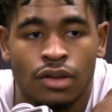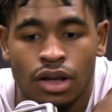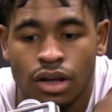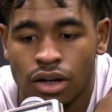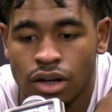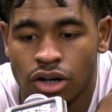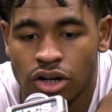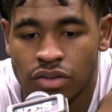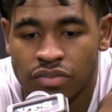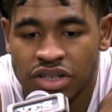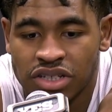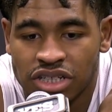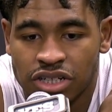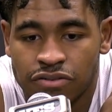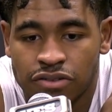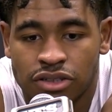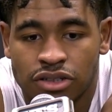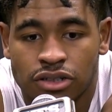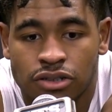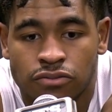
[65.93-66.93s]
Oh, it means
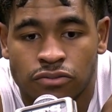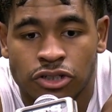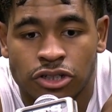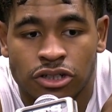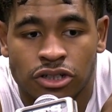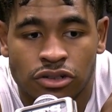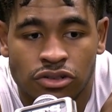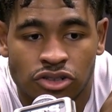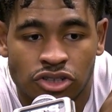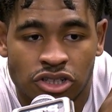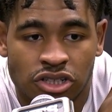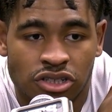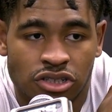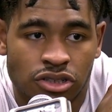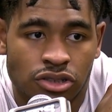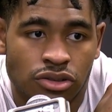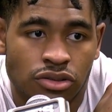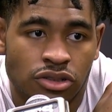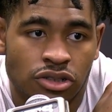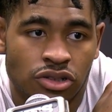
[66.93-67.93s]
everything. When your coach trusts
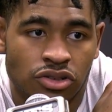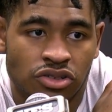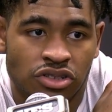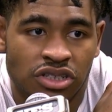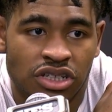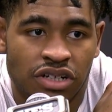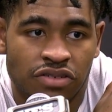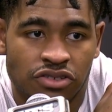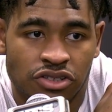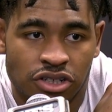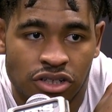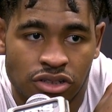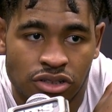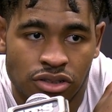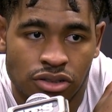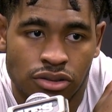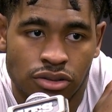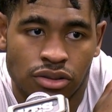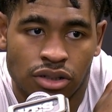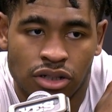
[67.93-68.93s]
you and the coaching staff trusts
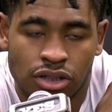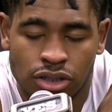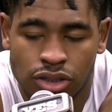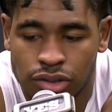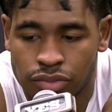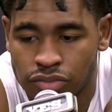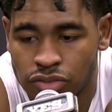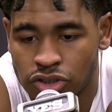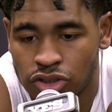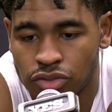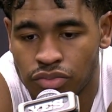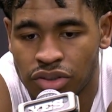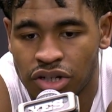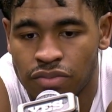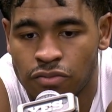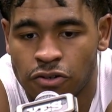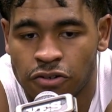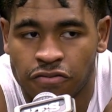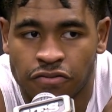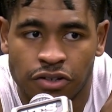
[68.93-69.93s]
you, um, you play
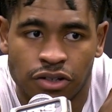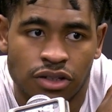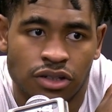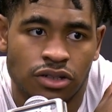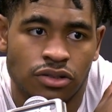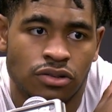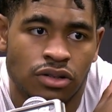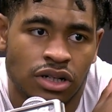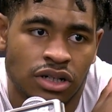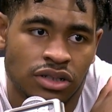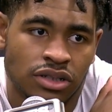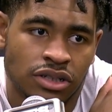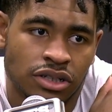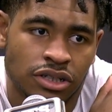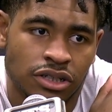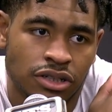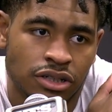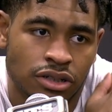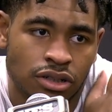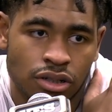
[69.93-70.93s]
more freely. You go out
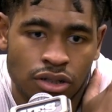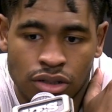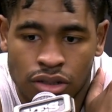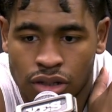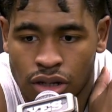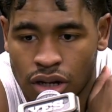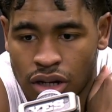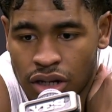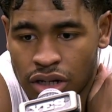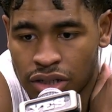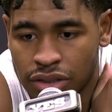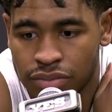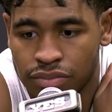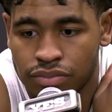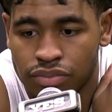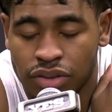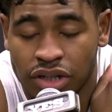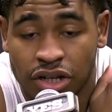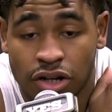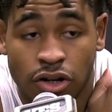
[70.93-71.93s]
there, um,
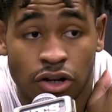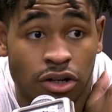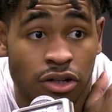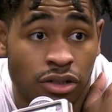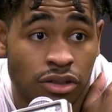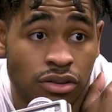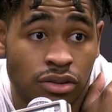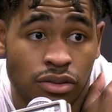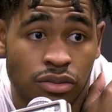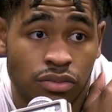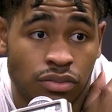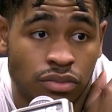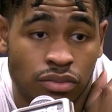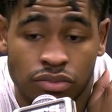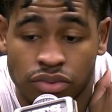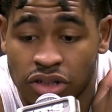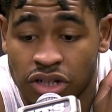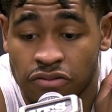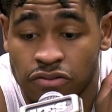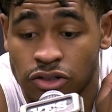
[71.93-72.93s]
play hard,
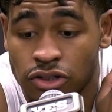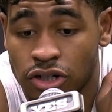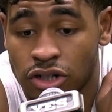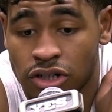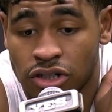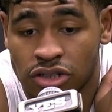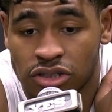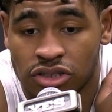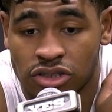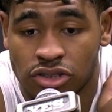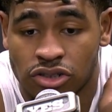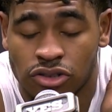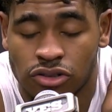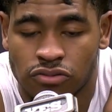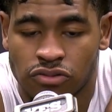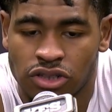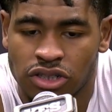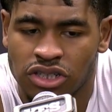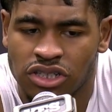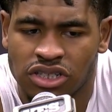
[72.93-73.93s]
play real hard. So
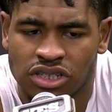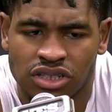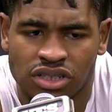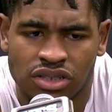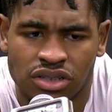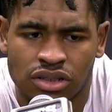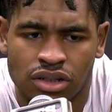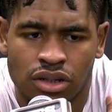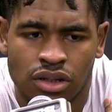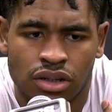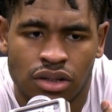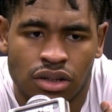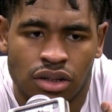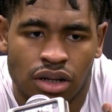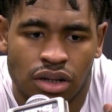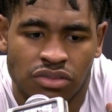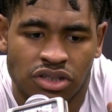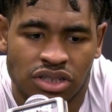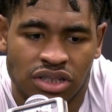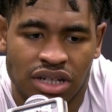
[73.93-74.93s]
really, just
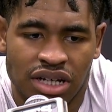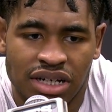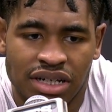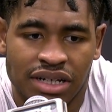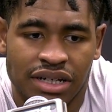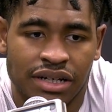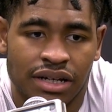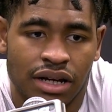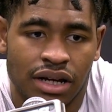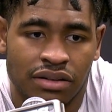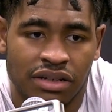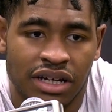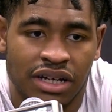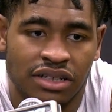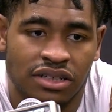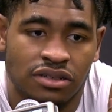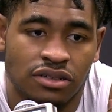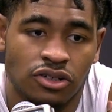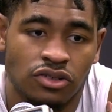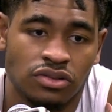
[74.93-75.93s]
I'm just glad that I got
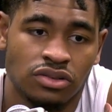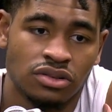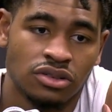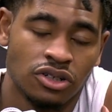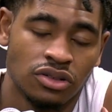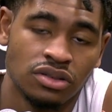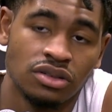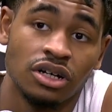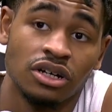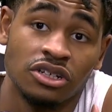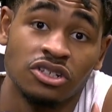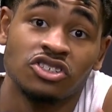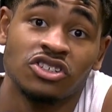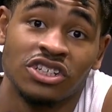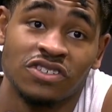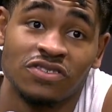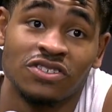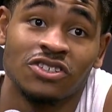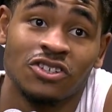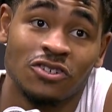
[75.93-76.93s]
the coach, uh, the
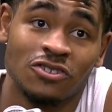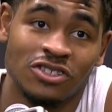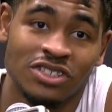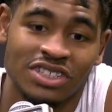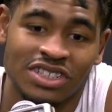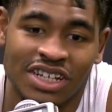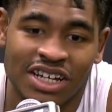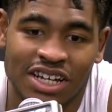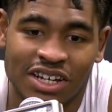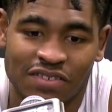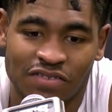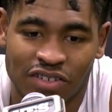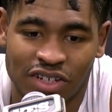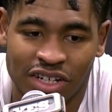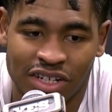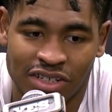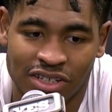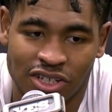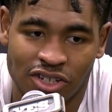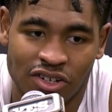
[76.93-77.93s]
trust from the coaching staff,
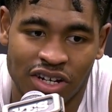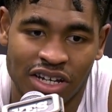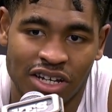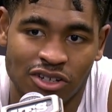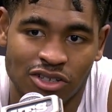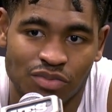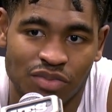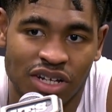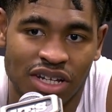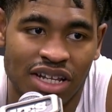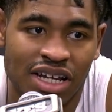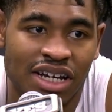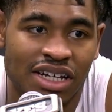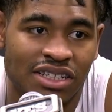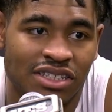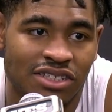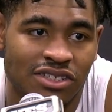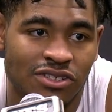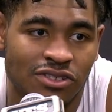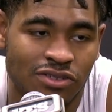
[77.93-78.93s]
and you know that helps me a lot.
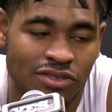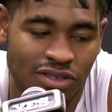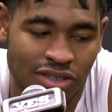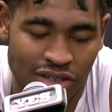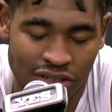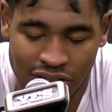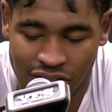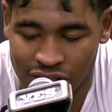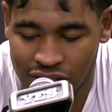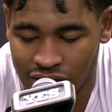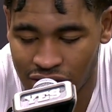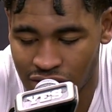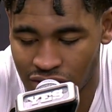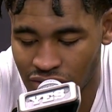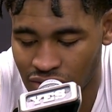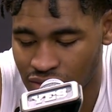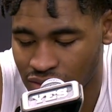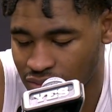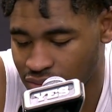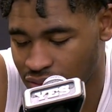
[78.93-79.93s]
So, uh,
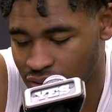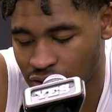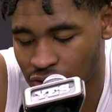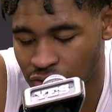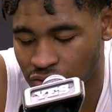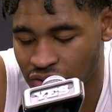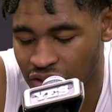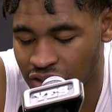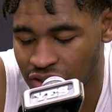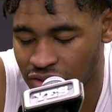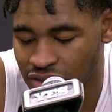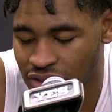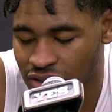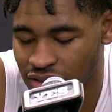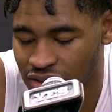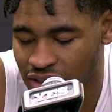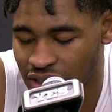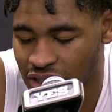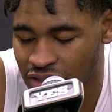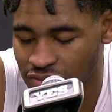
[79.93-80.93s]
you know, thank you to
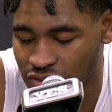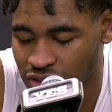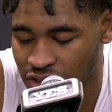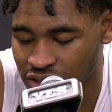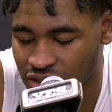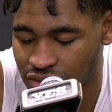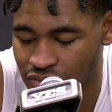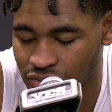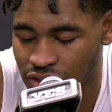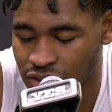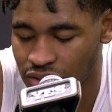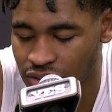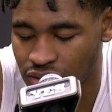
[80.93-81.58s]
those guys for trusting me.